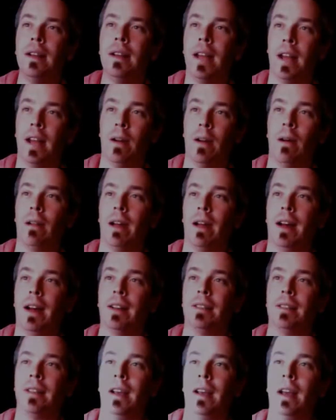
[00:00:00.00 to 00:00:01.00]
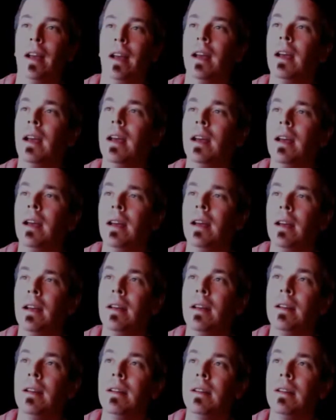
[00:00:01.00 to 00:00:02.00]
in all honesty
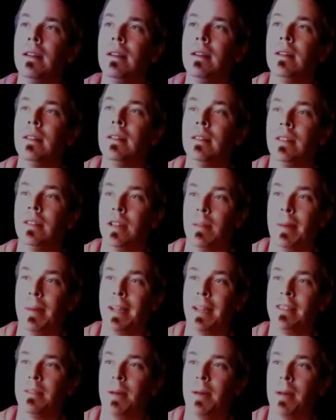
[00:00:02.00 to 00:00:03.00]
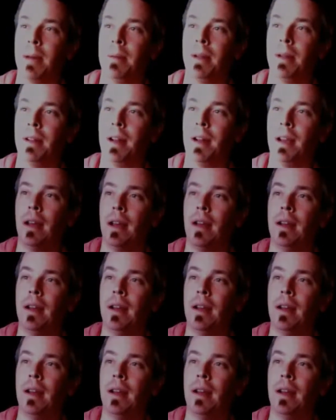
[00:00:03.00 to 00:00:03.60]
to the best of my ability.